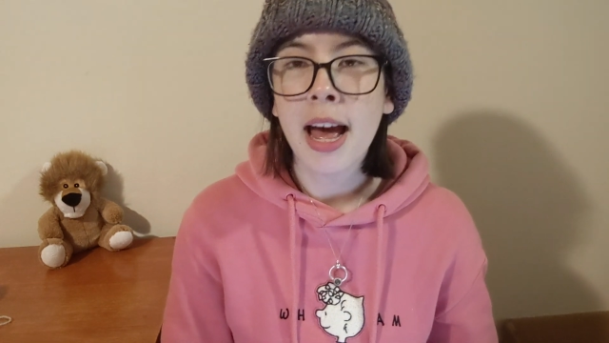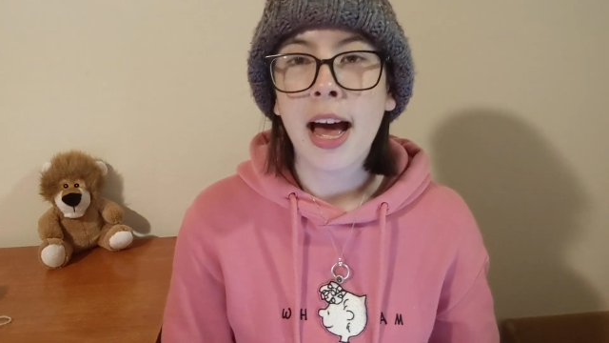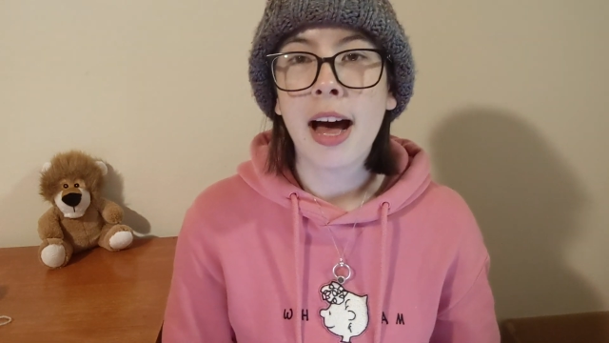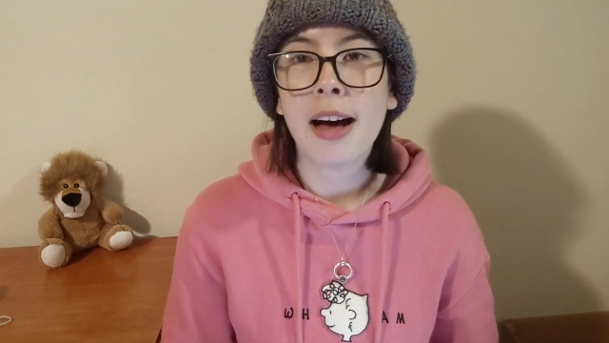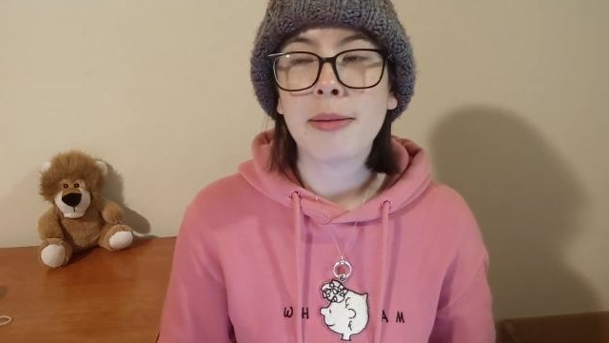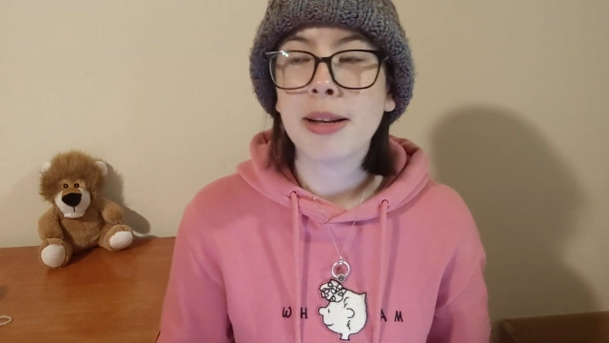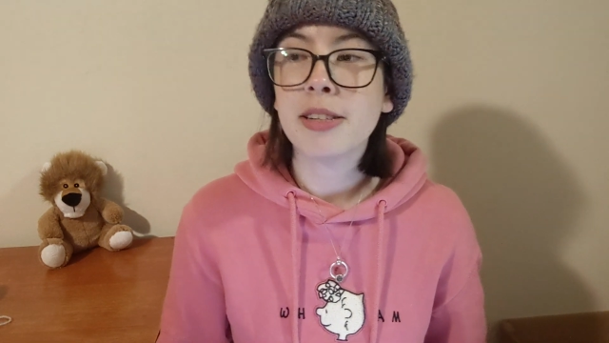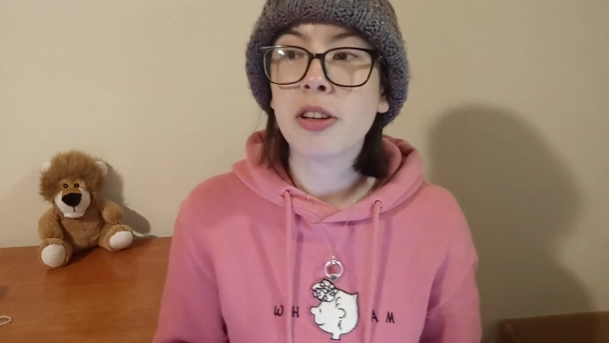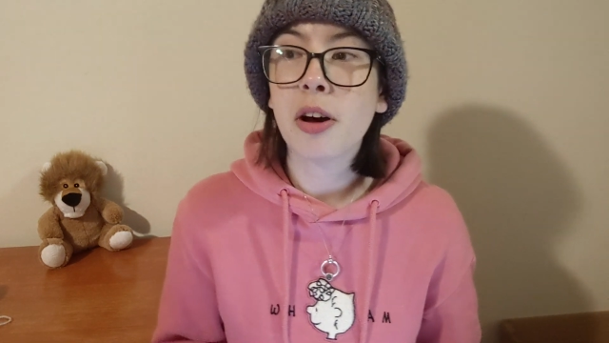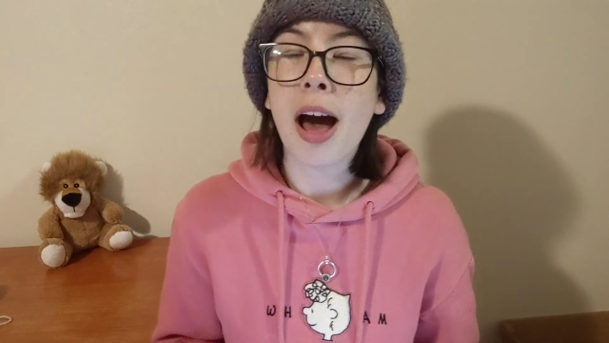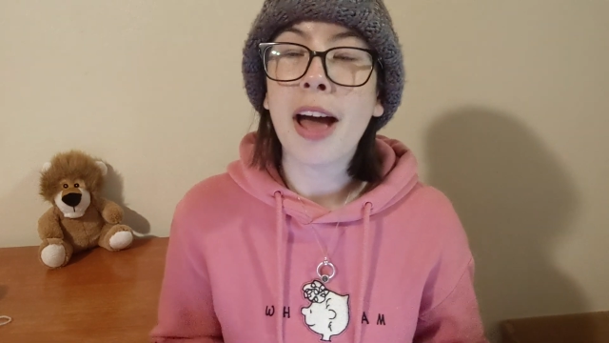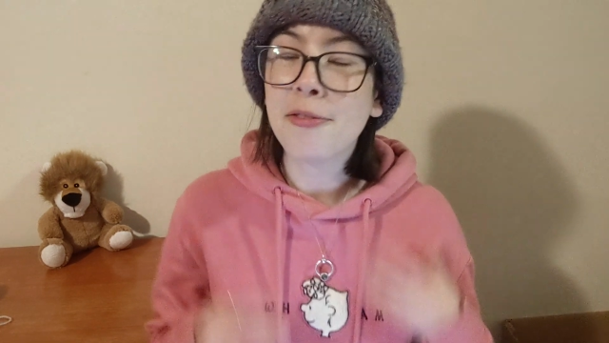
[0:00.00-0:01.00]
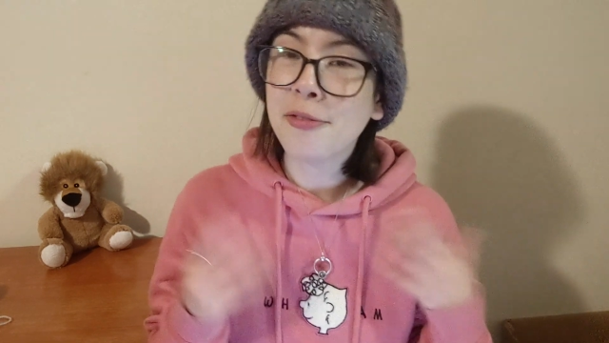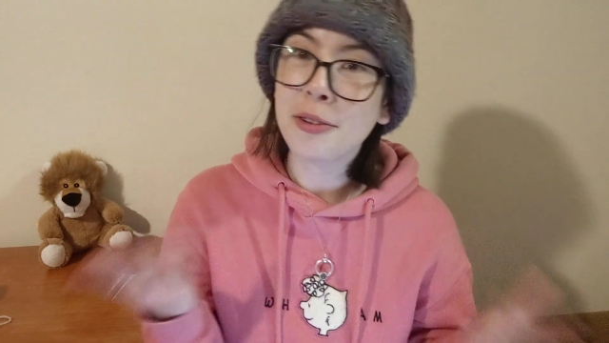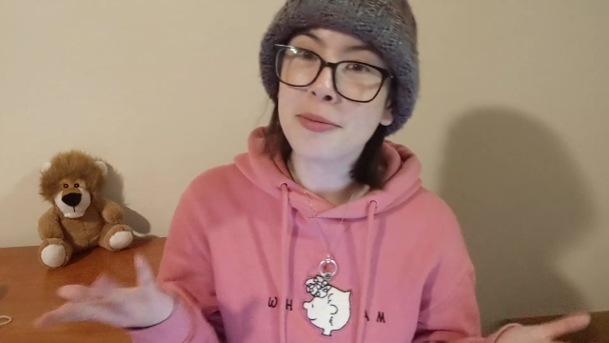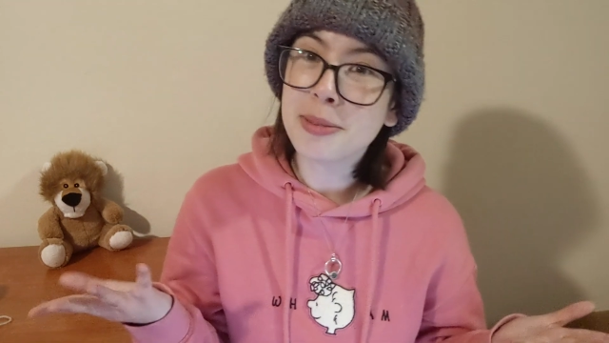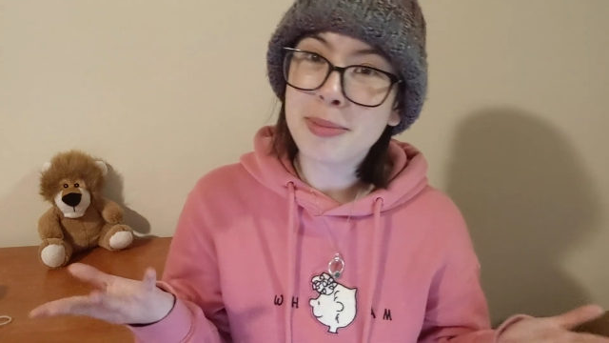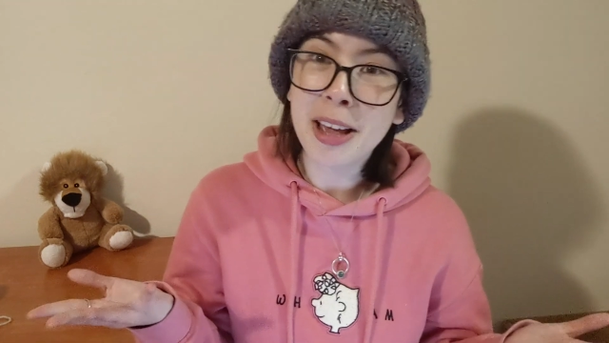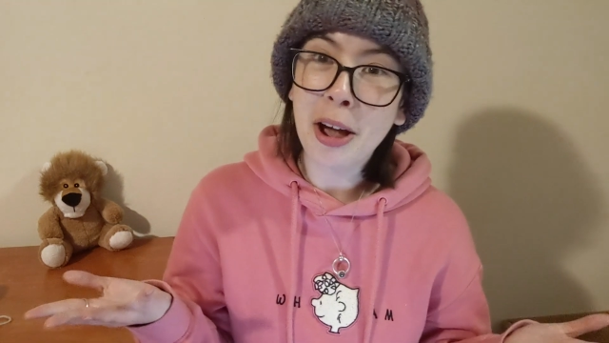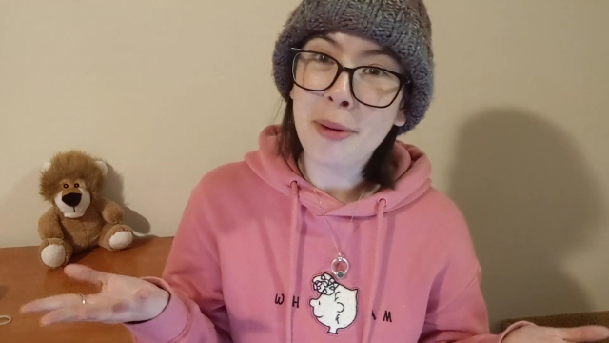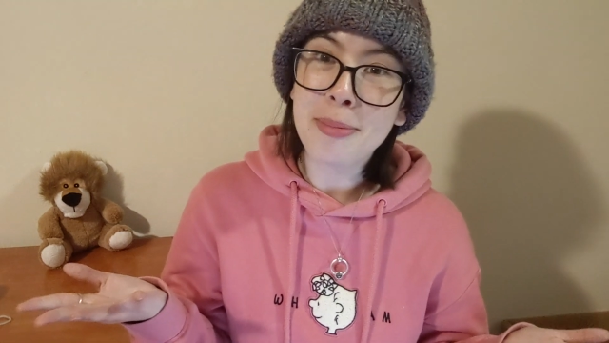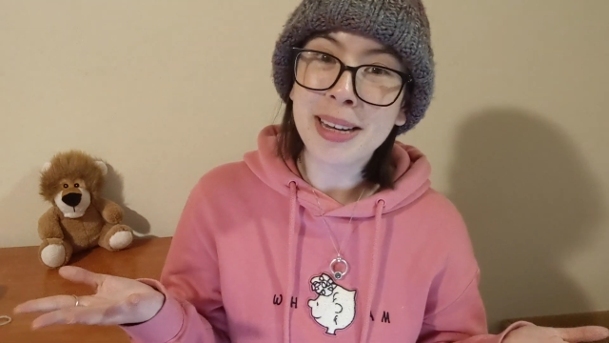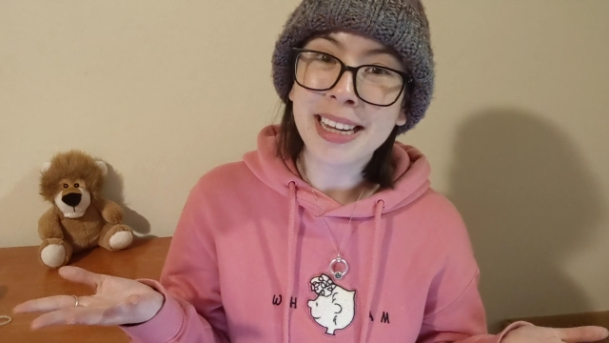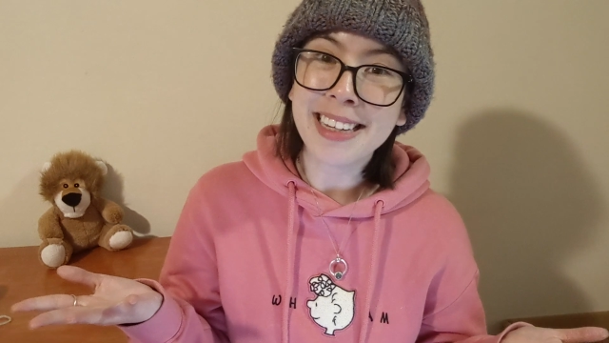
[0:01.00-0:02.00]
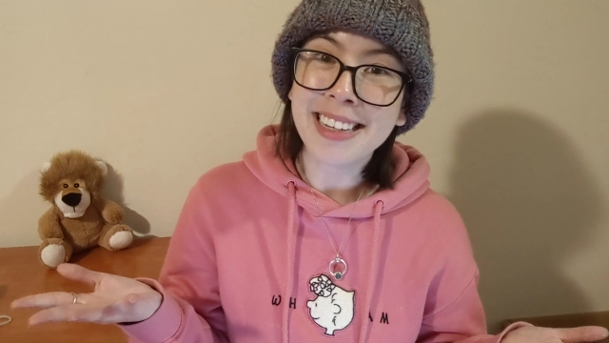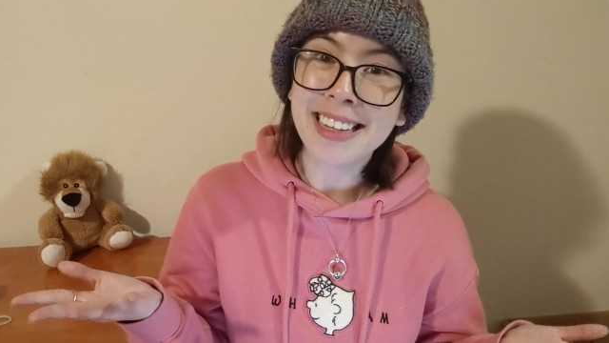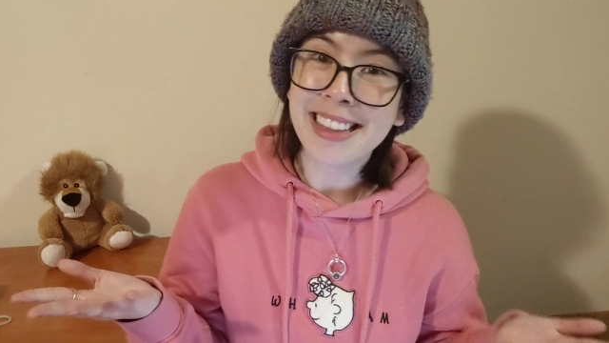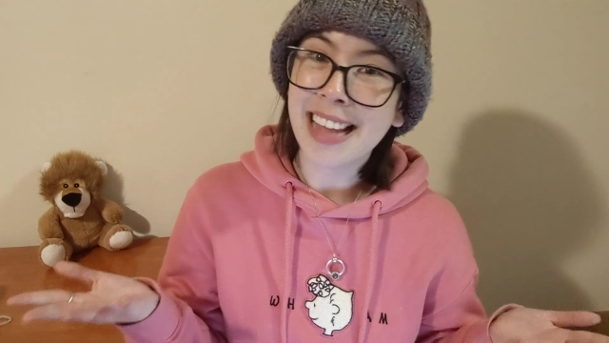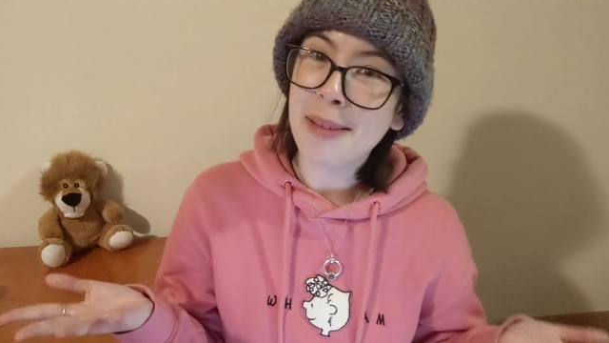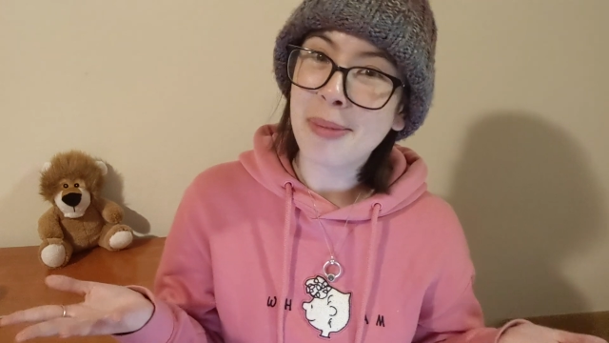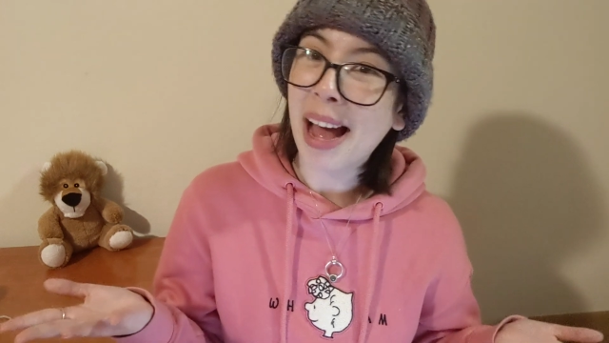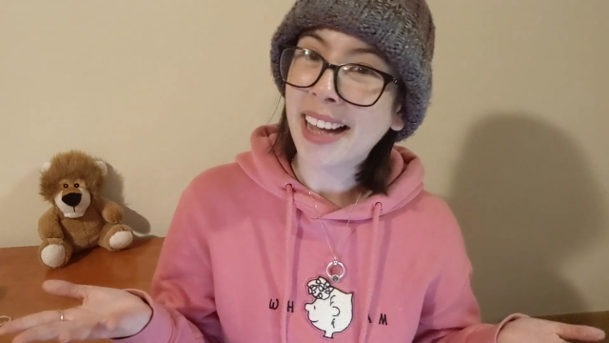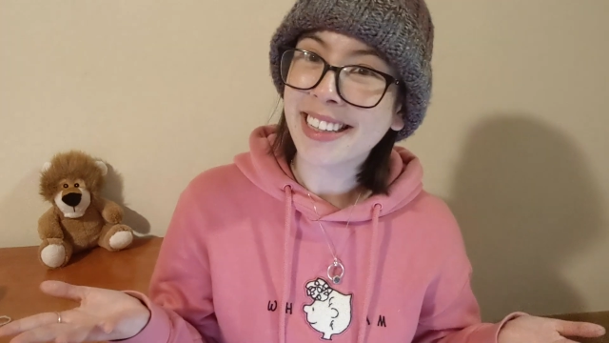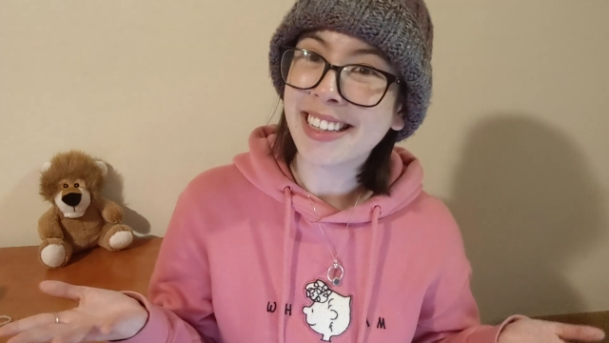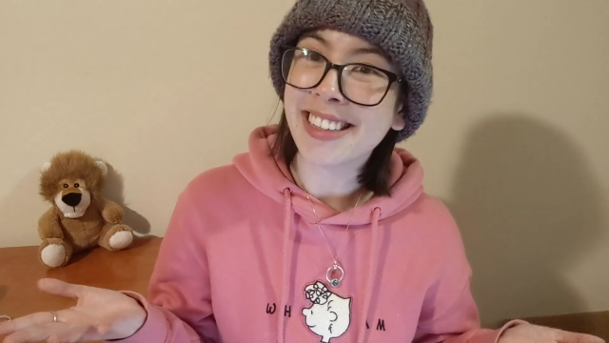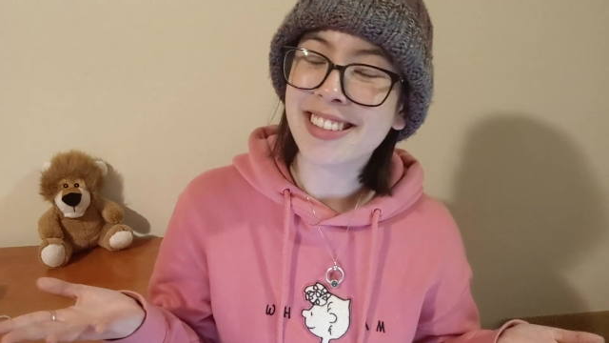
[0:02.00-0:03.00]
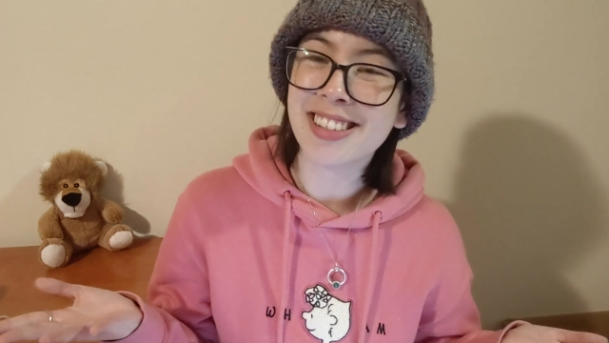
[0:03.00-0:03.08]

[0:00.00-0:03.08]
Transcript: and so I filmed me opening that package,